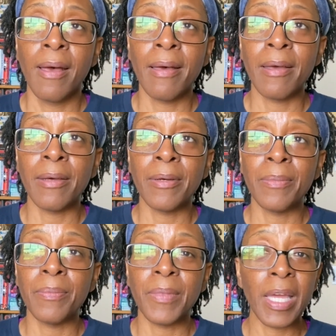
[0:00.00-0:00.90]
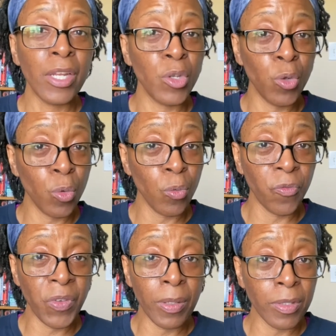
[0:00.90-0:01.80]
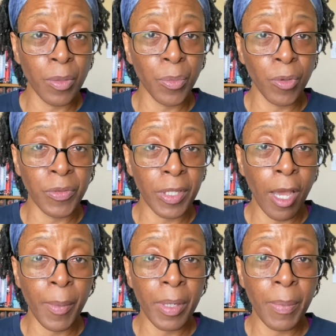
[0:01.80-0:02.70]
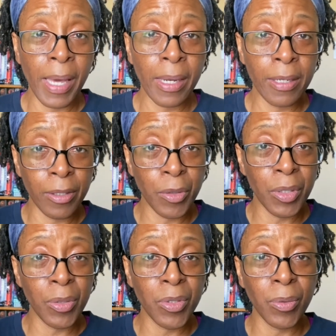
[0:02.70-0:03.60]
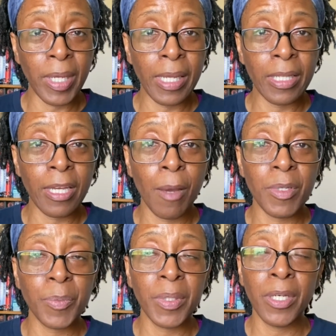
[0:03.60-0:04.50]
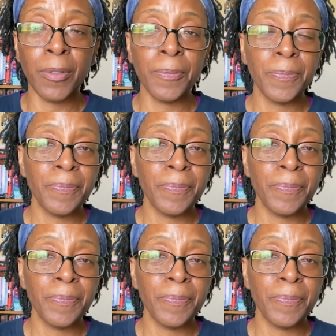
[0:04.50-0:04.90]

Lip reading: and you feel so moved to comment about it, you can do so down in the comments below.